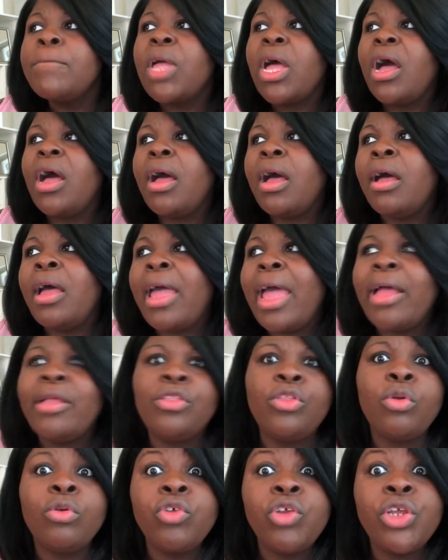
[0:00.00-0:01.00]
uh,
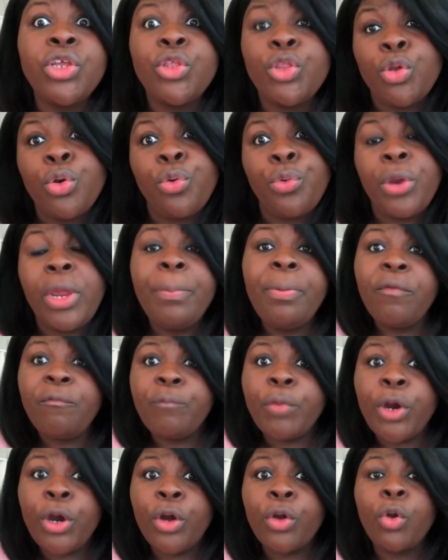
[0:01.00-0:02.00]
associate's degree
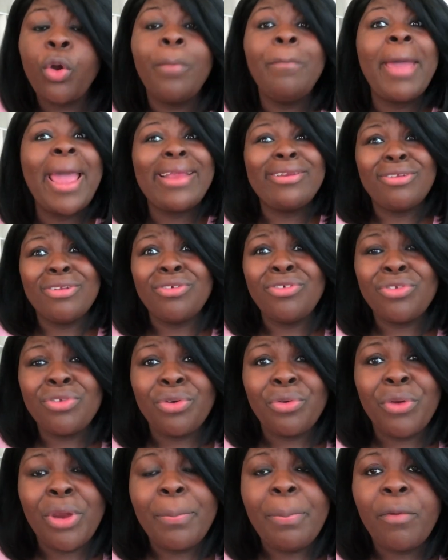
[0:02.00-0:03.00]
preferred or bachelor's
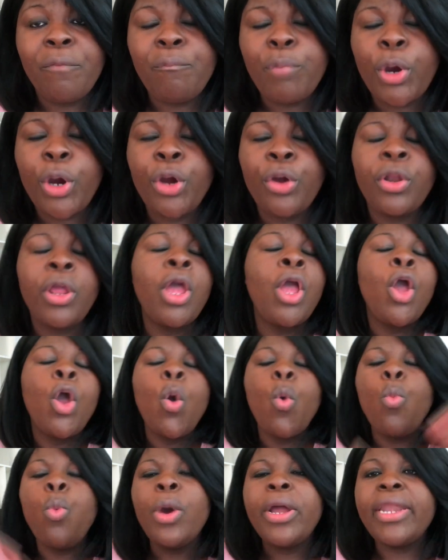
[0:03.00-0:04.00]
degree preferred,
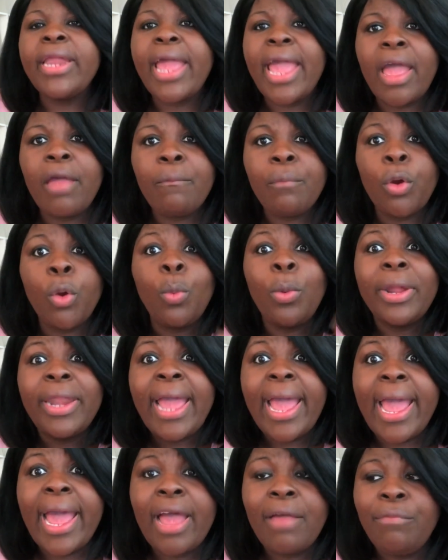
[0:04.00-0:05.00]
whatever, what
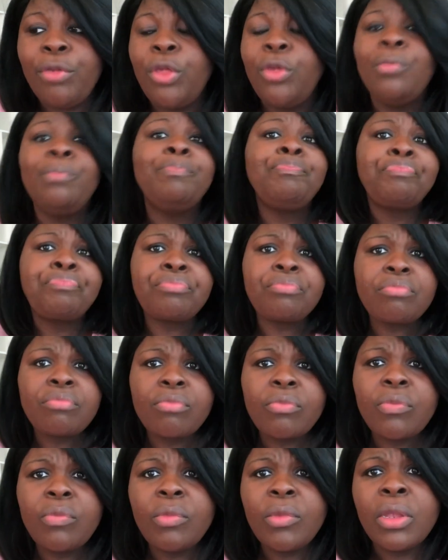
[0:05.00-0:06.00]
have you.
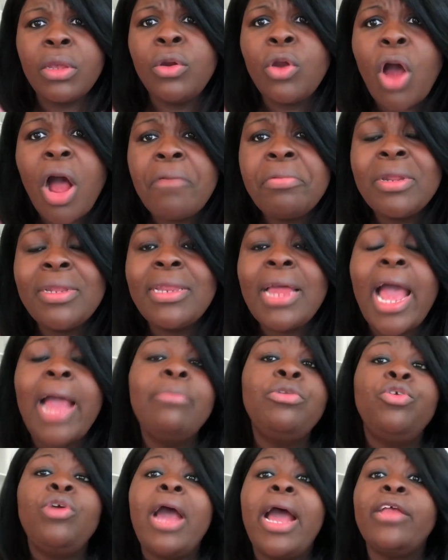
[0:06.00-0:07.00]
And
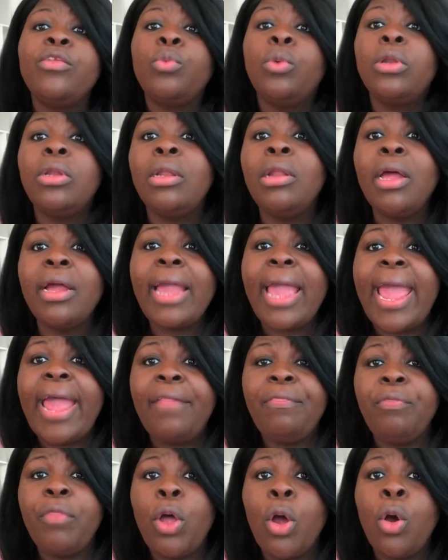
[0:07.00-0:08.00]
oftentimes you guys will look
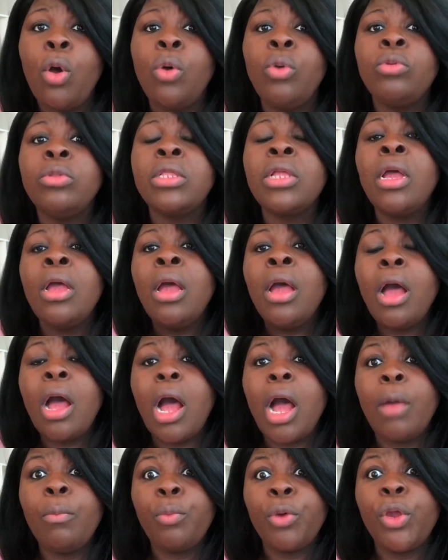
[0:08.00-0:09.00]
at those
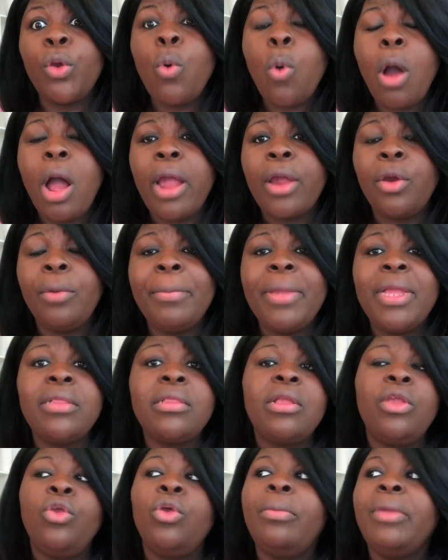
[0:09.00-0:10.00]
um,
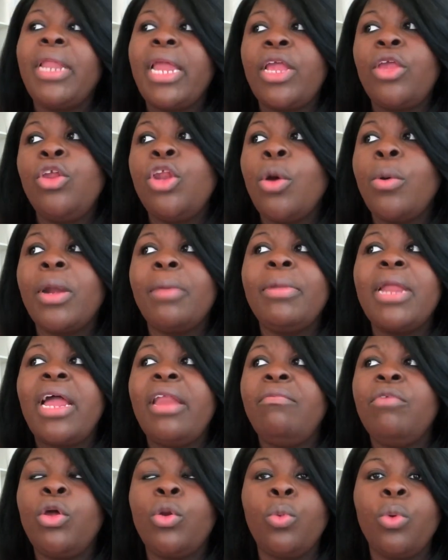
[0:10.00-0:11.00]
requirements and you'll be like, you know what, I'm
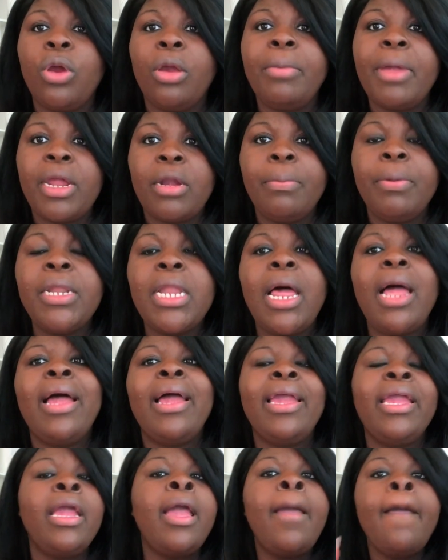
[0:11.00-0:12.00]
not even gonna worry about
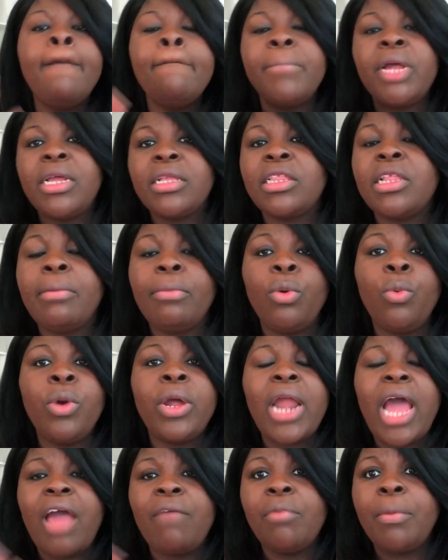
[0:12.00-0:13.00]
applying because number
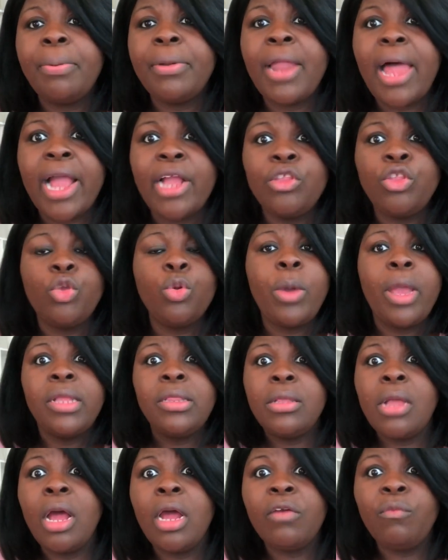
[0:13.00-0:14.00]
one, I've applied to
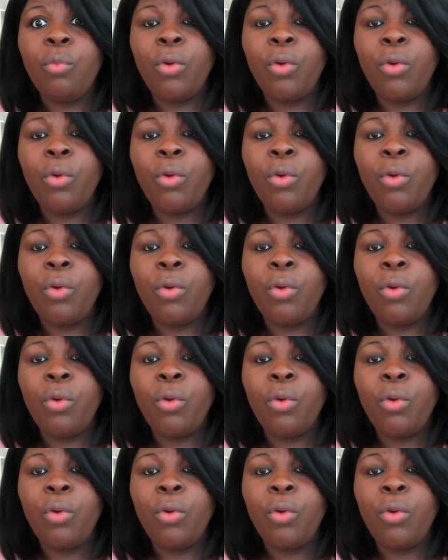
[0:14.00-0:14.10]
a ton